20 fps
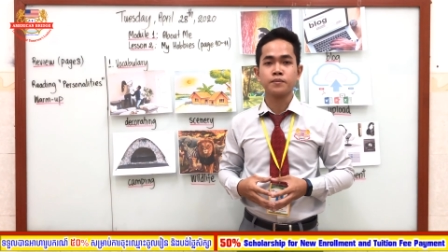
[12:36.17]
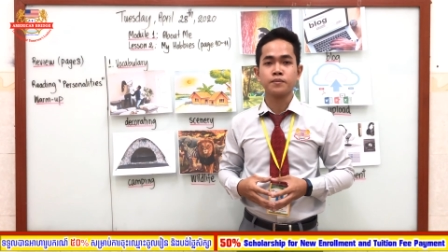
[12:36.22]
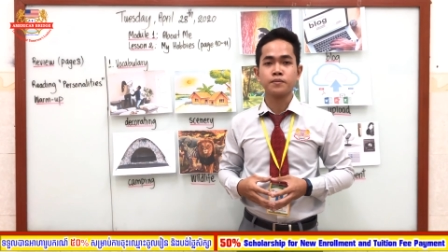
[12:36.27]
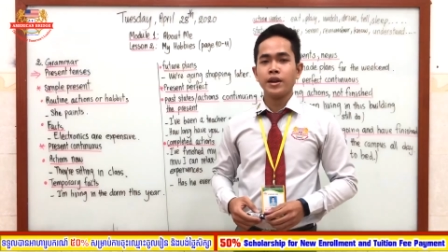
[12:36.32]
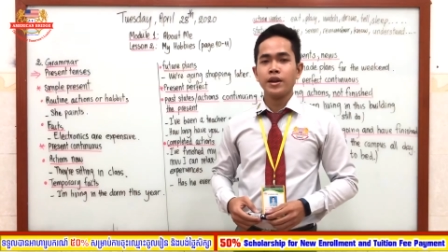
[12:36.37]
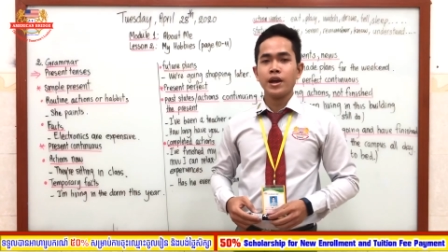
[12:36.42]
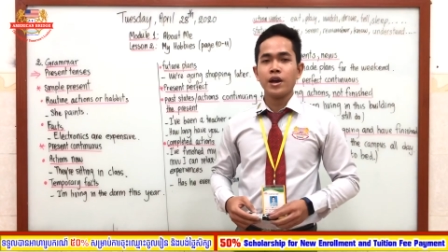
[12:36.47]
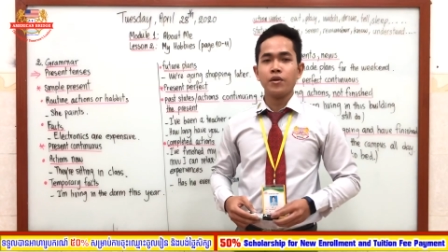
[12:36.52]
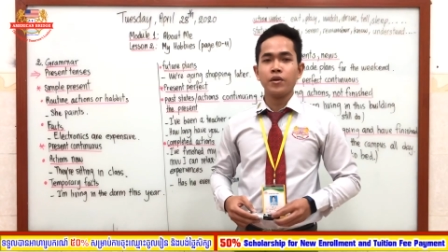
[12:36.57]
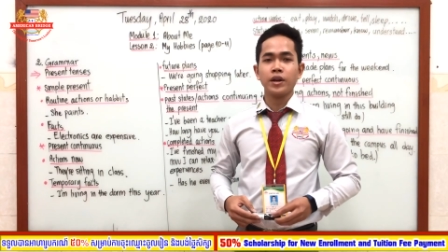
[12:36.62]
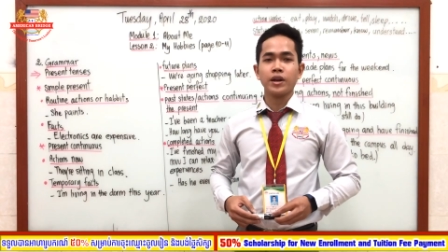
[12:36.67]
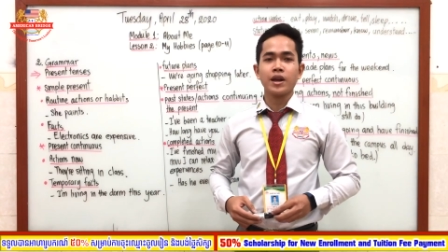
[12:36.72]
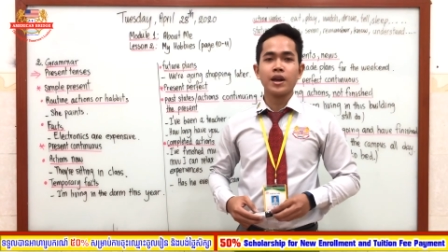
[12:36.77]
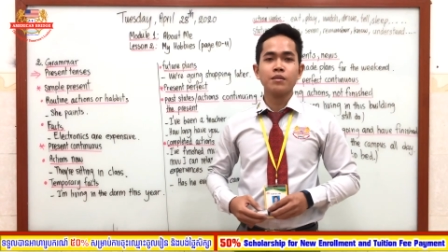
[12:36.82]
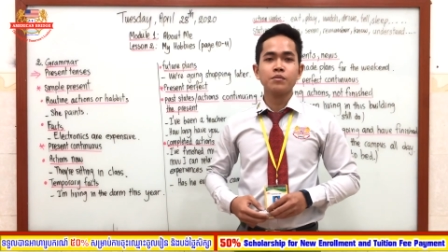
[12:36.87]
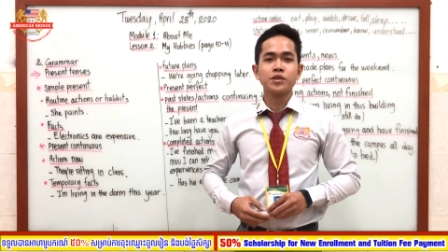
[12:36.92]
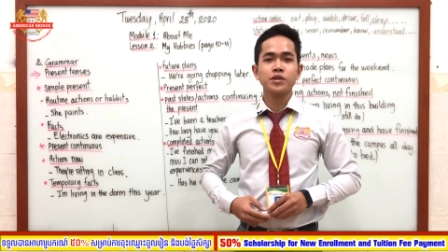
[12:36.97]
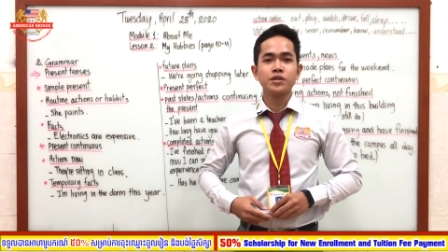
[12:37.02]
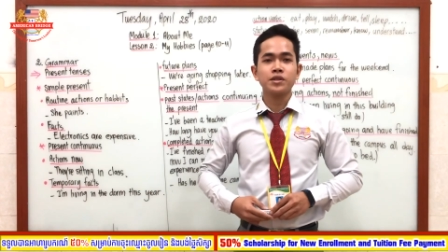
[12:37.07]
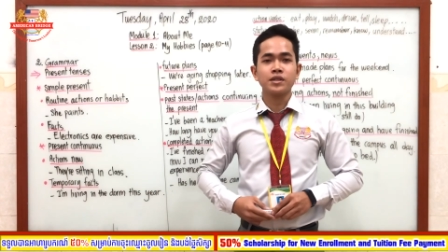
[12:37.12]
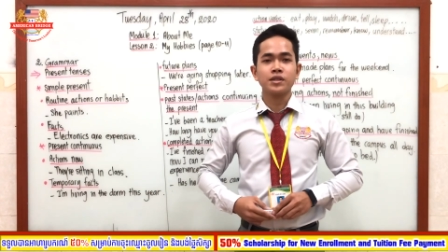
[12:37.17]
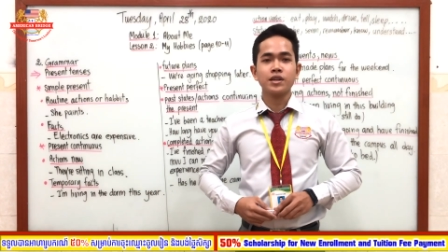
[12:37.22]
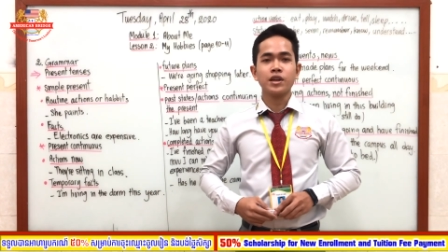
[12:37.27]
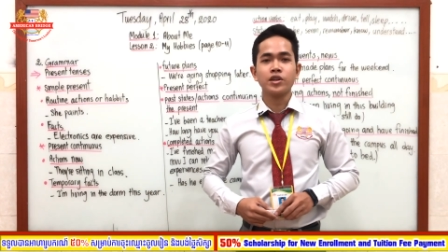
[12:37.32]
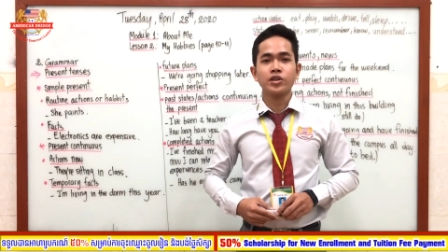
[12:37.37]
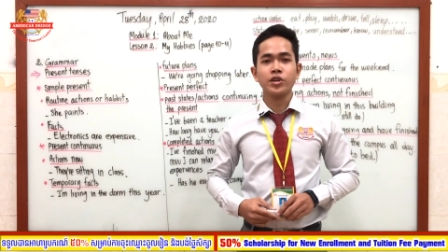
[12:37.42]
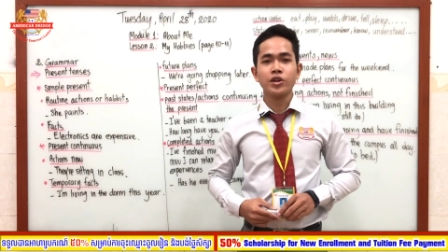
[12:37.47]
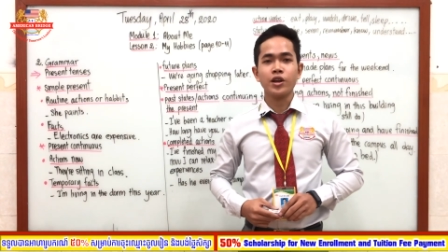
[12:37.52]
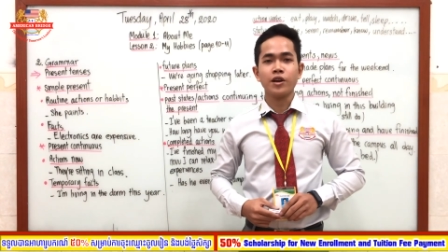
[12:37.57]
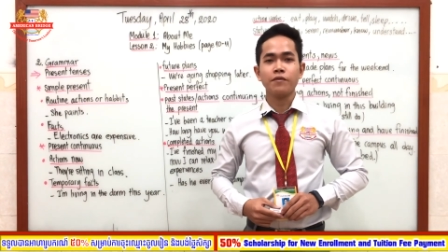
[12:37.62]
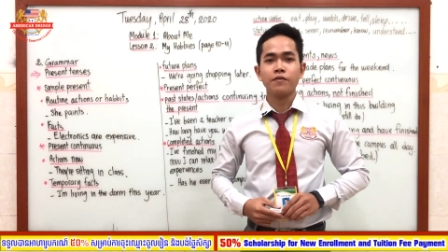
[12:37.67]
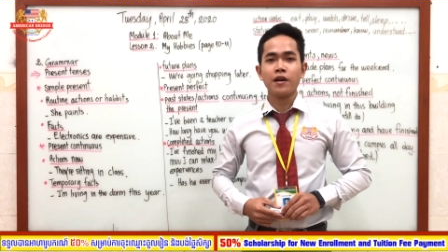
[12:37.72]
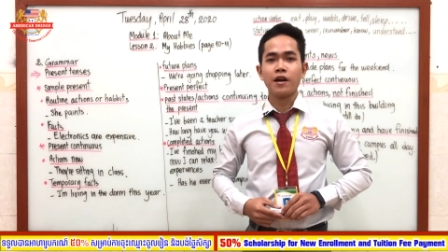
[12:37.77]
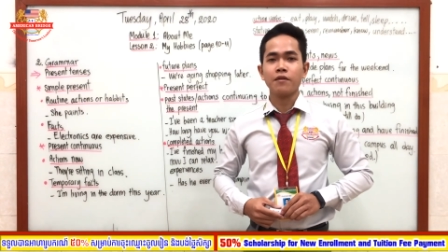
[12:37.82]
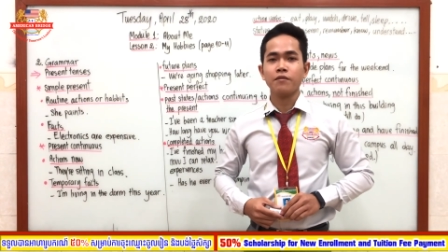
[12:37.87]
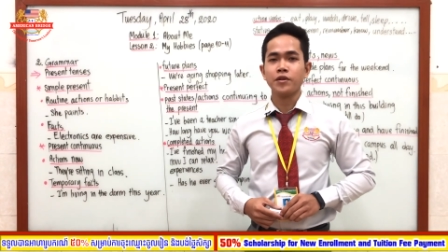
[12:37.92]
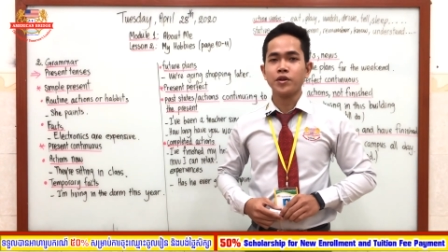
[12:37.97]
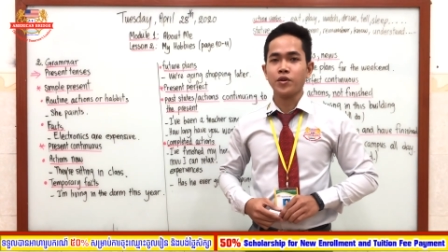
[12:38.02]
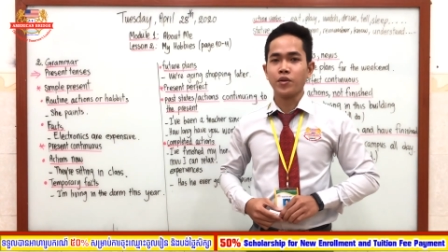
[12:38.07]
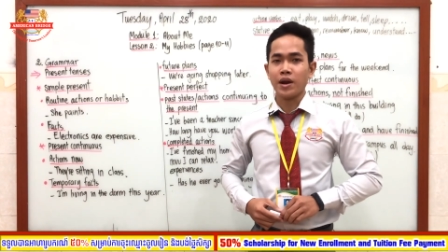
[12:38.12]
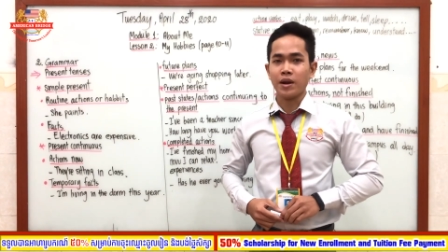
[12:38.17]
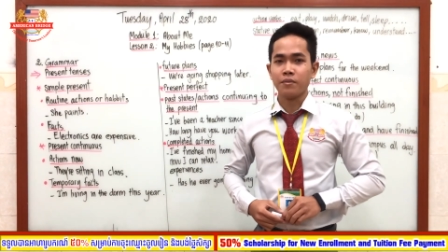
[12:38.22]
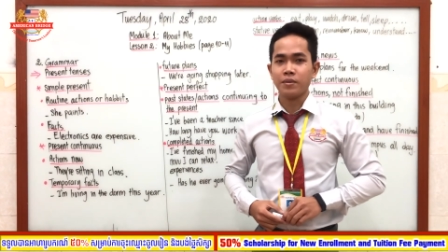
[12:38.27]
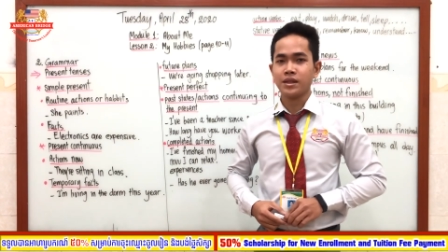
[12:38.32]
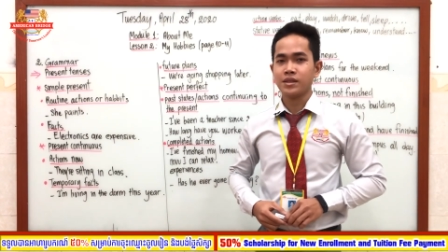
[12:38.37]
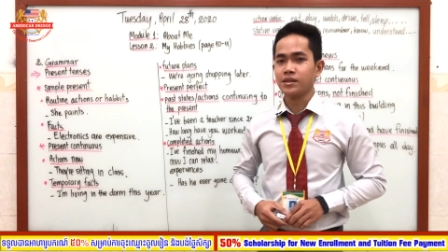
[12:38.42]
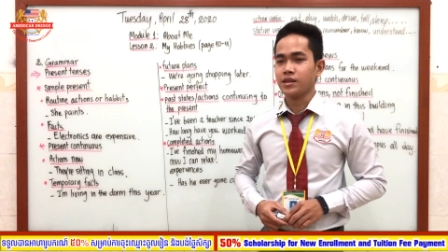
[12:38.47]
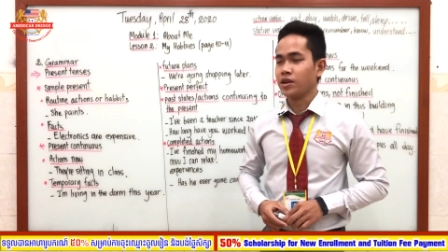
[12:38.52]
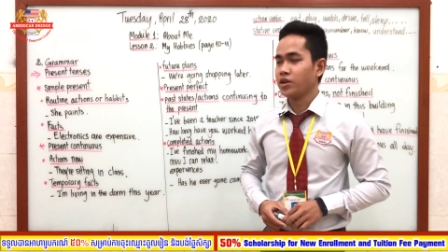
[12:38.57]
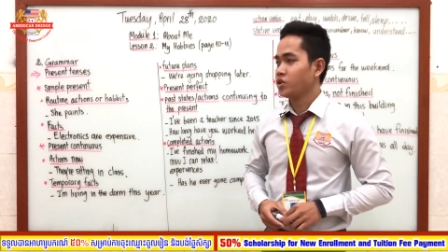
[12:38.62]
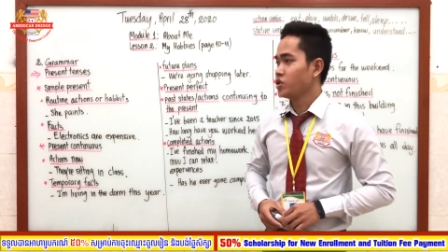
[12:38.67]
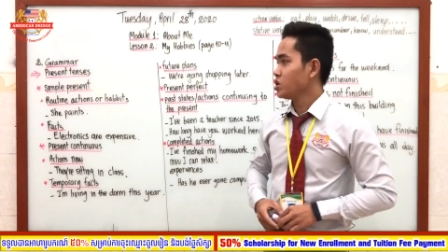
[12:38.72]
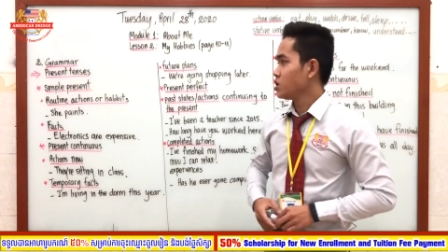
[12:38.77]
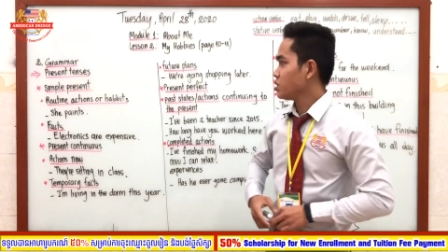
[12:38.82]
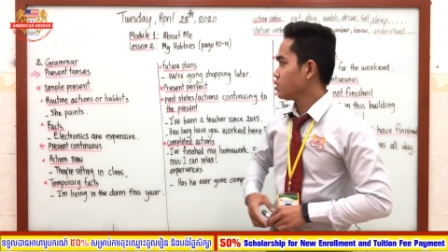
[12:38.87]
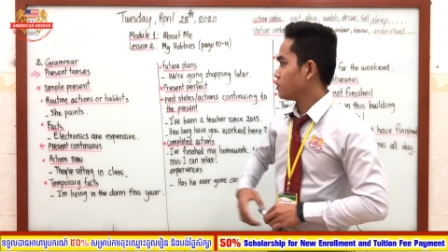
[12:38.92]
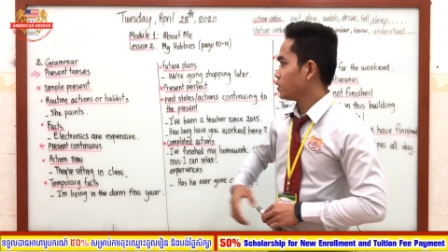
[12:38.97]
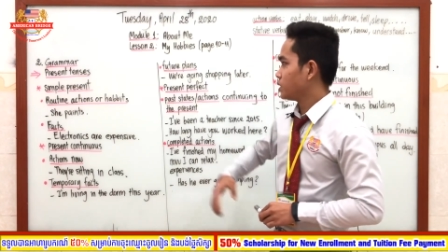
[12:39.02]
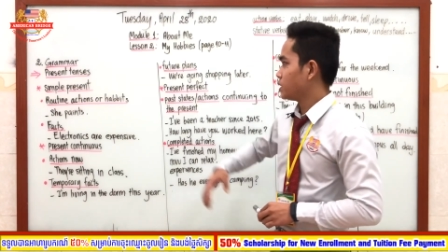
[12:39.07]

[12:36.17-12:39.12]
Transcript: Now it comes to the section of our grammar section,